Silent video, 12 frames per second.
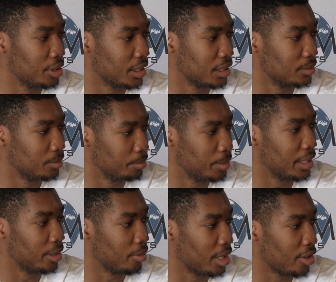just
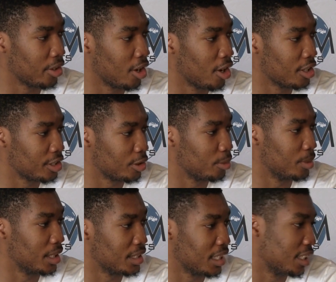being around guards so much,